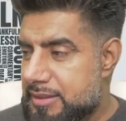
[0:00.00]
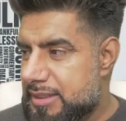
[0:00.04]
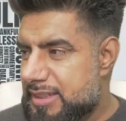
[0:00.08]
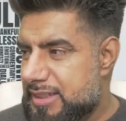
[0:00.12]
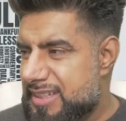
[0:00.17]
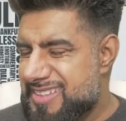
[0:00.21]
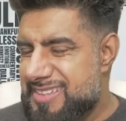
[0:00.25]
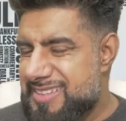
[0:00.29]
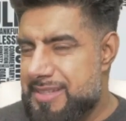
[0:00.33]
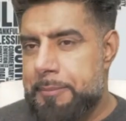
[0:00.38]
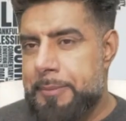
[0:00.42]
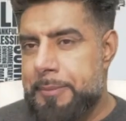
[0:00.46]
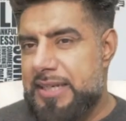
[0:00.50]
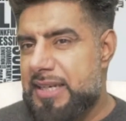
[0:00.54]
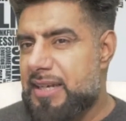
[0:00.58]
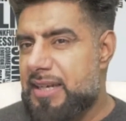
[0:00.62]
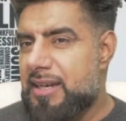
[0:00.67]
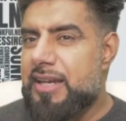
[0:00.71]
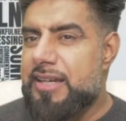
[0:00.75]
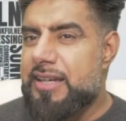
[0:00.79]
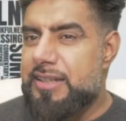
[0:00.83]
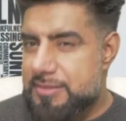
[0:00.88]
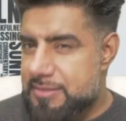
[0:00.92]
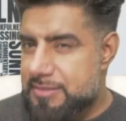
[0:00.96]
Islamic
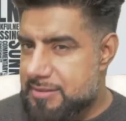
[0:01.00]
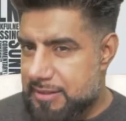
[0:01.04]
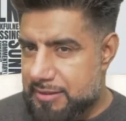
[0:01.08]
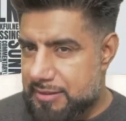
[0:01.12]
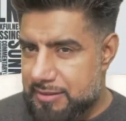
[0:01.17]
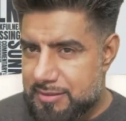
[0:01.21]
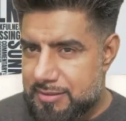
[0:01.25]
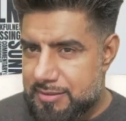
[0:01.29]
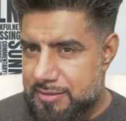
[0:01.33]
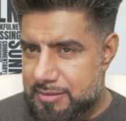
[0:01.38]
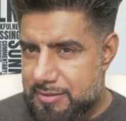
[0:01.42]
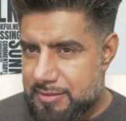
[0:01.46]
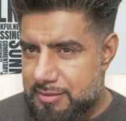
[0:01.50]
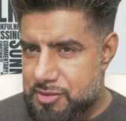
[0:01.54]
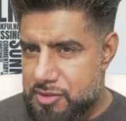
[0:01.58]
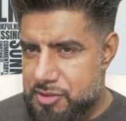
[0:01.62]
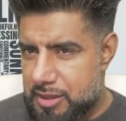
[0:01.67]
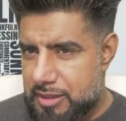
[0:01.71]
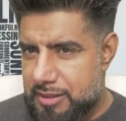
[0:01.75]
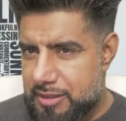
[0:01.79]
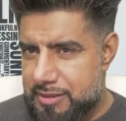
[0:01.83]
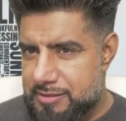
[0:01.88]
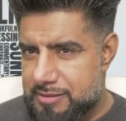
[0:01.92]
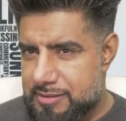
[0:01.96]
license,
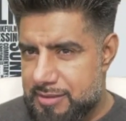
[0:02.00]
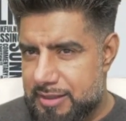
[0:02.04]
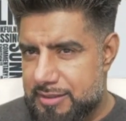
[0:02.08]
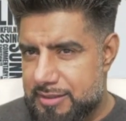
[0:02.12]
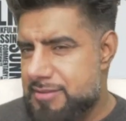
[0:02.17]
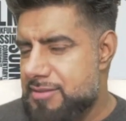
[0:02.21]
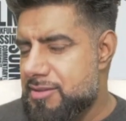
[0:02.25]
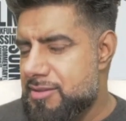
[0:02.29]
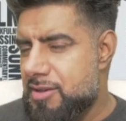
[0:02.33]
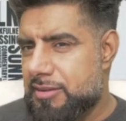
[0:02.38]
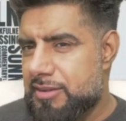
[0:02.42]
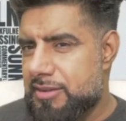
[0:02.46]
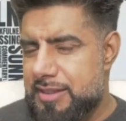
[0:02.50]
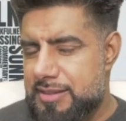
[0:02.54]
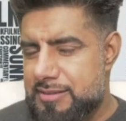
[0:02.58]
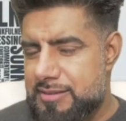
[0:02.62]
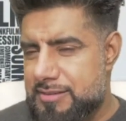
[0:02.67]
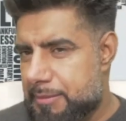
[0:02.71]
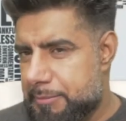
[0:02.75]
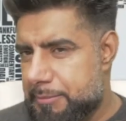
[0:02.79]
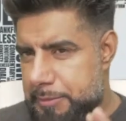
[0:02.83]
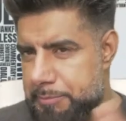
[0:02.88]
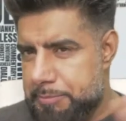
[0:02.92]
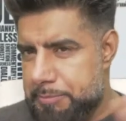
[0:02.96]
shall I say, it's not the
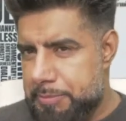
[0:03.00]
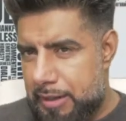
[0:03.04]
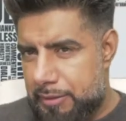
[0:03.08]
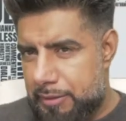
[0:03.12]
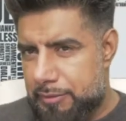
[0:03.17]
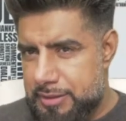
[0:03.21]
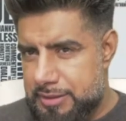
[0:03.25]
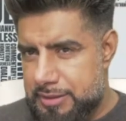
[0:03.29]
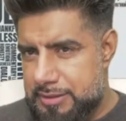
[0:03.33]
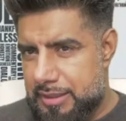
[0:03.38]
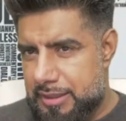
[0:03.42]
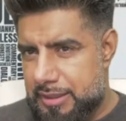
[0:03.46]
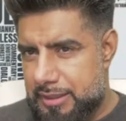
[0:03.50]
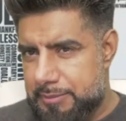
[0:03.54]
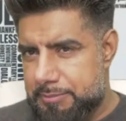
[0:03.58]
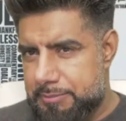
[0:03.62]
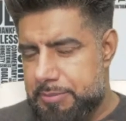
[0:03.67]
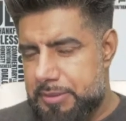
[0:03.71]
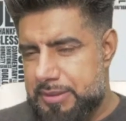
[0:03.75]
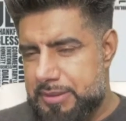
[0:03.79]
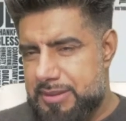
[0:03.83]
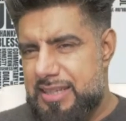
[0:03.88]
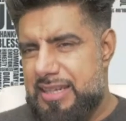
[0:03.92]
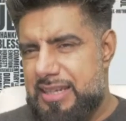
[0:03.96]
Islamic paradigm,
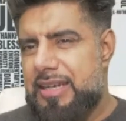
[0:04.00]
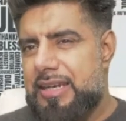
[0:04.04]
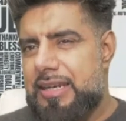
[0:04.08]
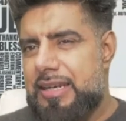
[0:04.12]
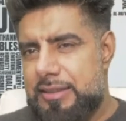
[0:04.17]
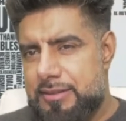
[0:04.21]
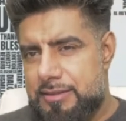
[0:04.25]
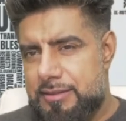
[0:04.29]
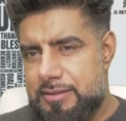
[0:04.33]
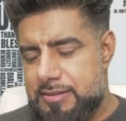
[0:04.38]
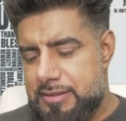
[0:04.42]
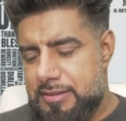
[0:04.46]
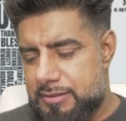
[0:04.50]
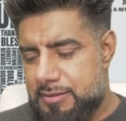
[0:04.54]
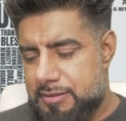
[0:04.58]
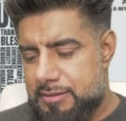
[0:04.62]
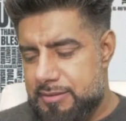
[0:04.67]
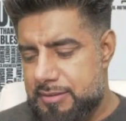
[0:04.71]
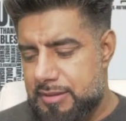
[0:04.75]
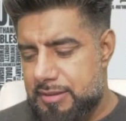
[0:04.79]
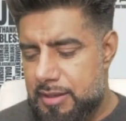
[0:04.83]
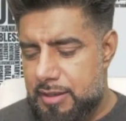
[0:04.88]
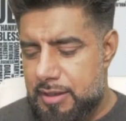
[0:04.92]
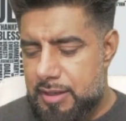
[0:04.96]
but the
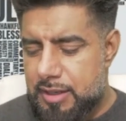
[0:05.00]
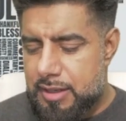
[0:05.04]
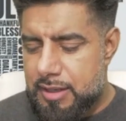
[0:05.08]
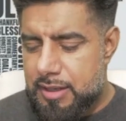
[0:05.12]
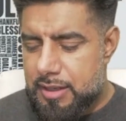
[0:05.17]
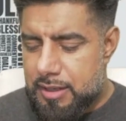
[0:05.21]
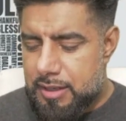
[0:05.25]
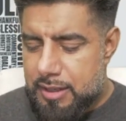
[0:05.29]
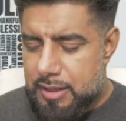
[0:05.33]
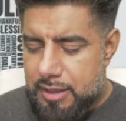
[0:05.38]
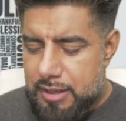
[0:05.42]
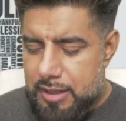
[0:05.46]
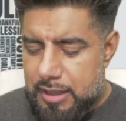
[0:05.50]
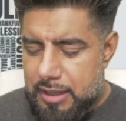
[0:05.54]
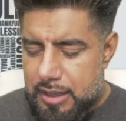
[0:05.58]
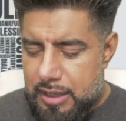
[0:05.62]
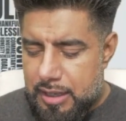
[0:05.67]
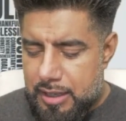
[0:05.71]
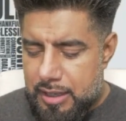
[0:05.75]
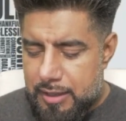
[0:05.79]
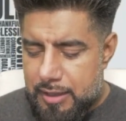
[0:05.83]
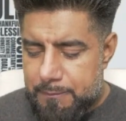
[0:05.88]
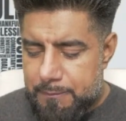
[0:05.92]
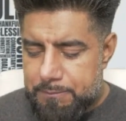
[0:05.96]
license
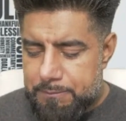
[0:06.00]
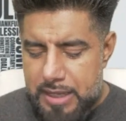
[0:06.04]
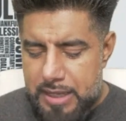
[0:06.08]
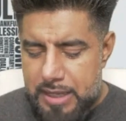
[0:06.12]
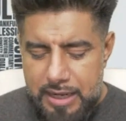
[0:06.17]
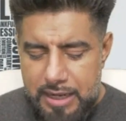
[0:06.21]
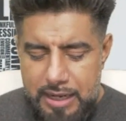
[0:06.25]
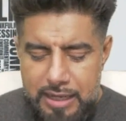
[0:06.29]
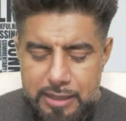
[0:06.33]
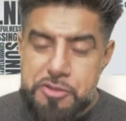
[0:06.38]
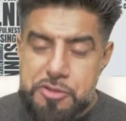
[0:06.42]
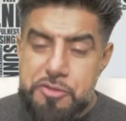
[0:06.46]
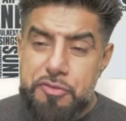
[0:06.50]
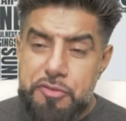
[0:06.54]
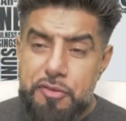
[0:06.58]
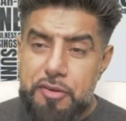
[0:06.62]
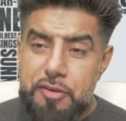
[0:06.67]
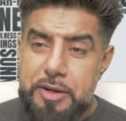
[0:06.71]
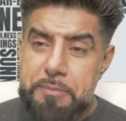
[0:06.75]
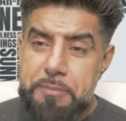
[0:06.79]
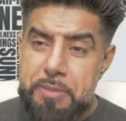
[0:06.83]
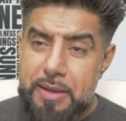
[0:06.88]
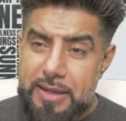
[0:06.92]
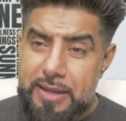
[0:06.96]
um, allows for
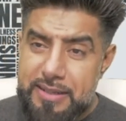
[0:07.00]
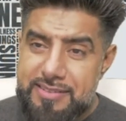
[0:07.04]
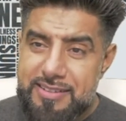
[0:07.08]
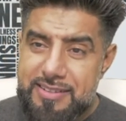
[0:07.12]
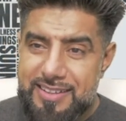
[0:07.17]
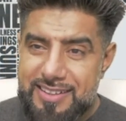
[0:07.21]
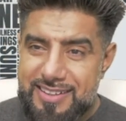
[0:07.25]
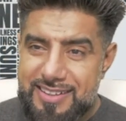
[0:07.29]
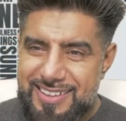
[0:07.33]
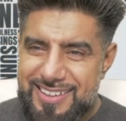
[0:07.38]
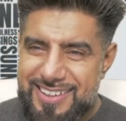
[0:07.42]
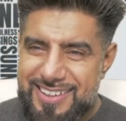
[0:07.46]
it better.